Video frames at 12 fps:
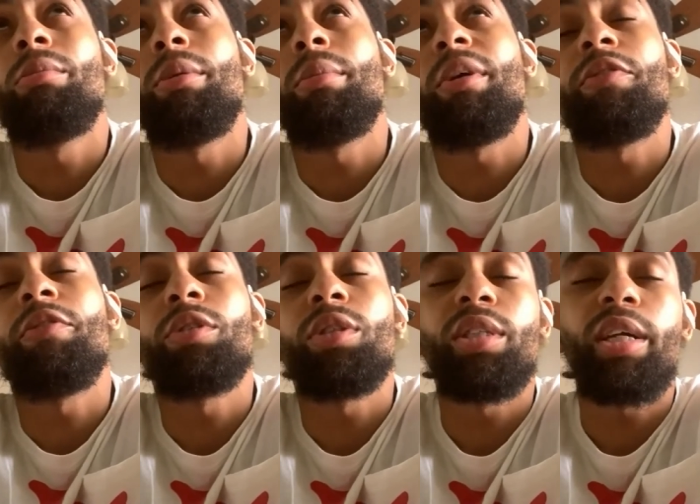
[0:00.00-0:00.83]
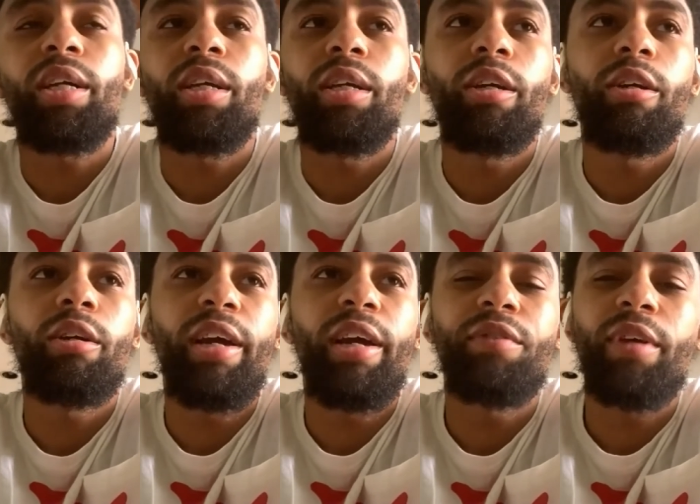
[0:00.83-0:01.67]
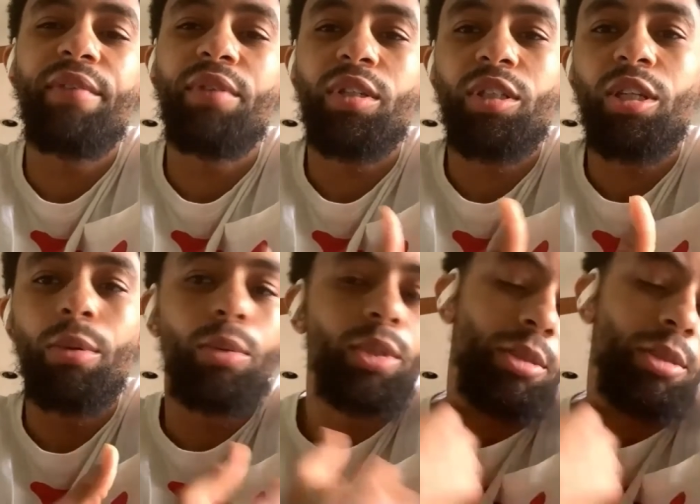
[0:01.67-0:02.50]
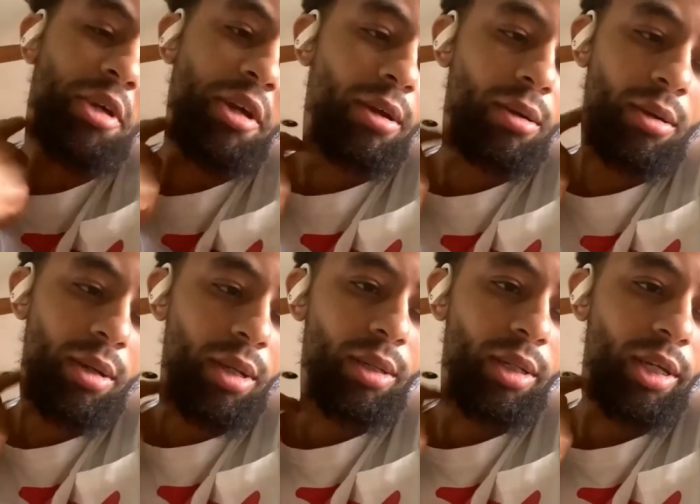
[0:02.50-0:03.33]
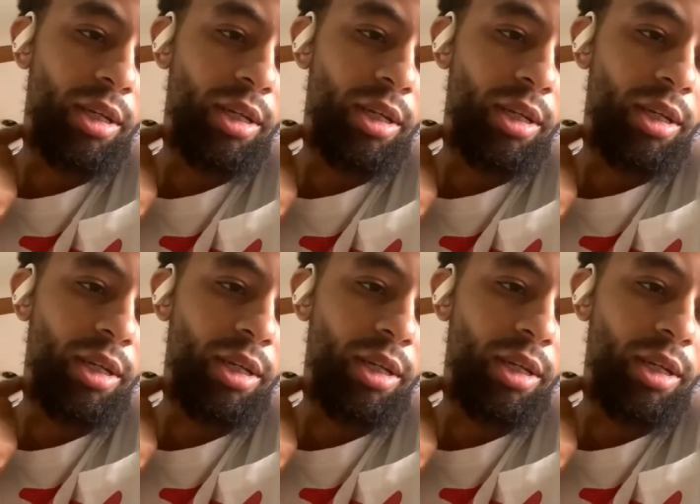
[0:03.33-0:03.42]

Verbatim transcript: maybe my first or second year after having a summer with Jameer. And